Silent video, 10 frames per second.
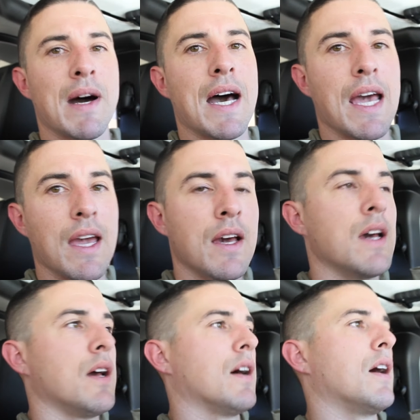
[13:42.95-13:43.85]
by.
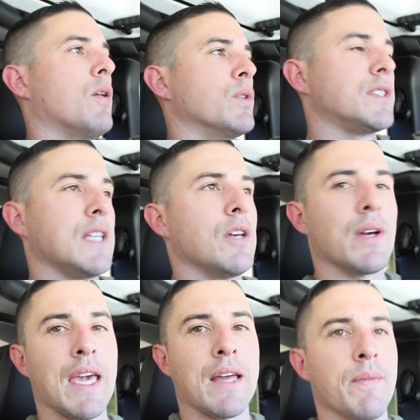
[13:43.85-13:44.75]
We'll see you
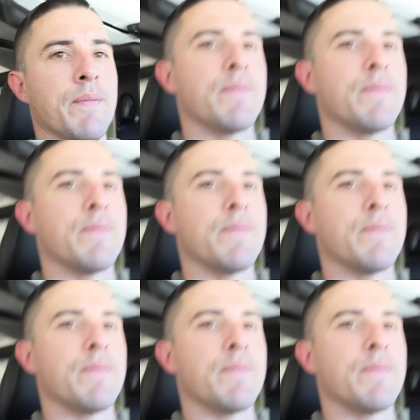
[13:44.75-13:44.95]
again.